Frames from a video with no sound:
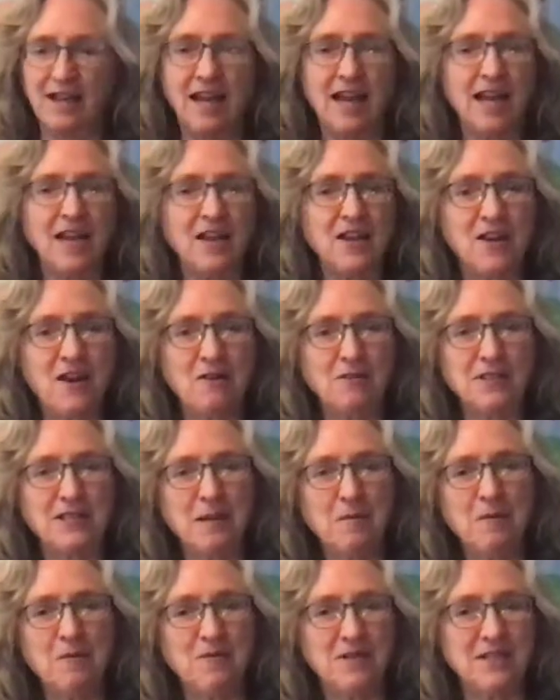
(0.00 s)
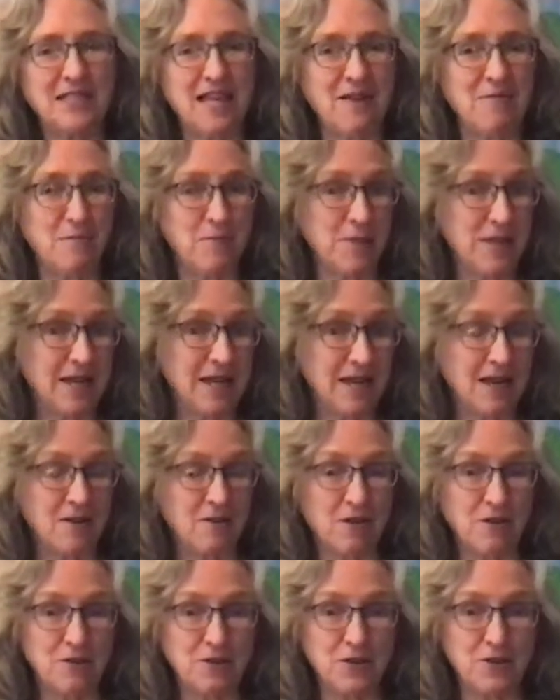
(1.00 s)
You know, some of us haven't been in a
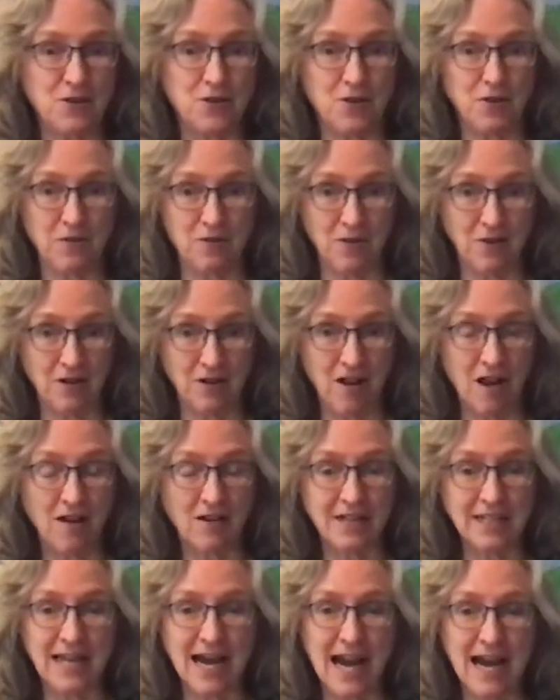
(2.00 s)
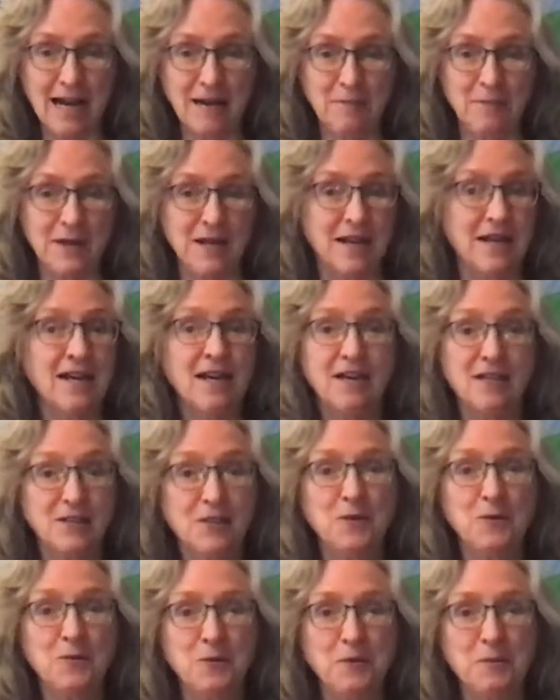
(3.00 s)
grocery store for a long time, but
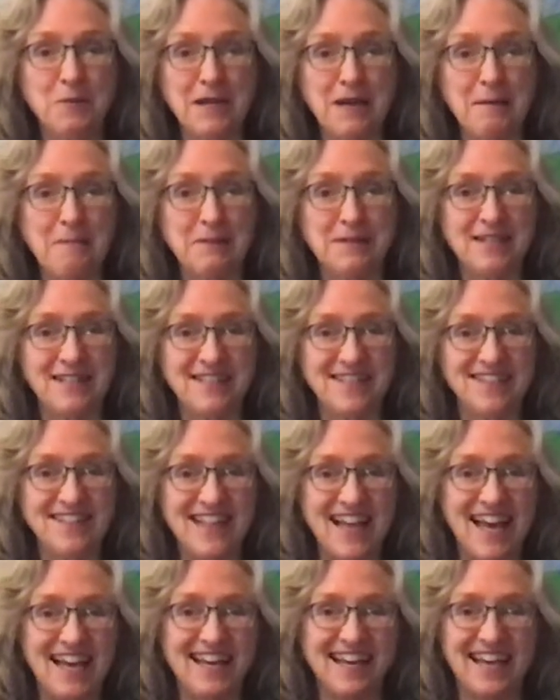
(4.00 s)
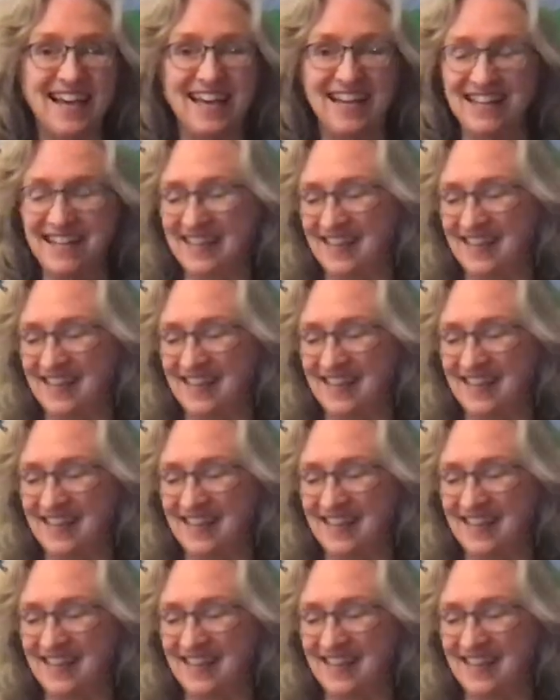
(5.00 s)
soon we'll be able to do that again.